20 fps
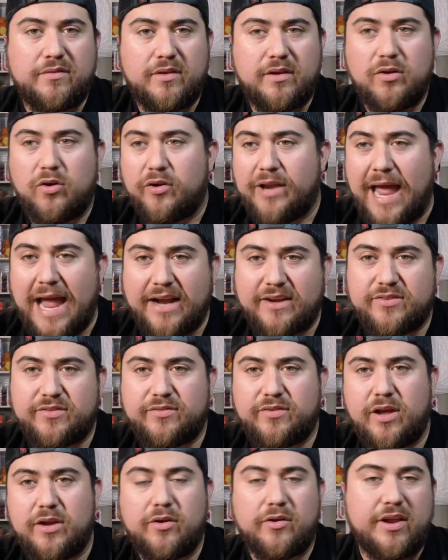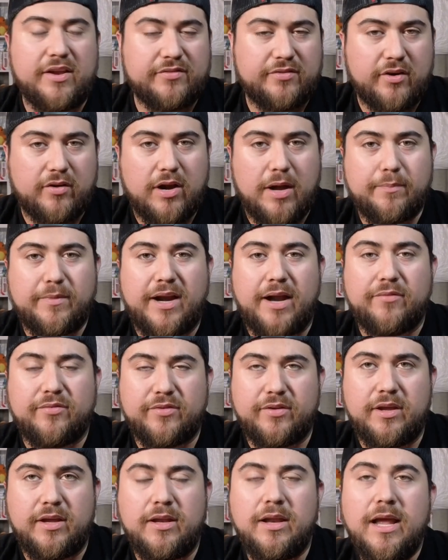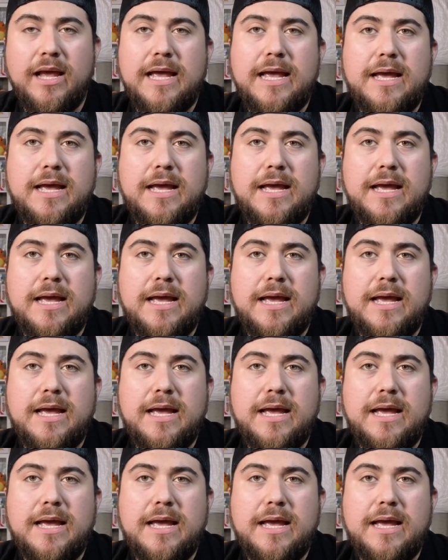on X and on Instagram that I've seen.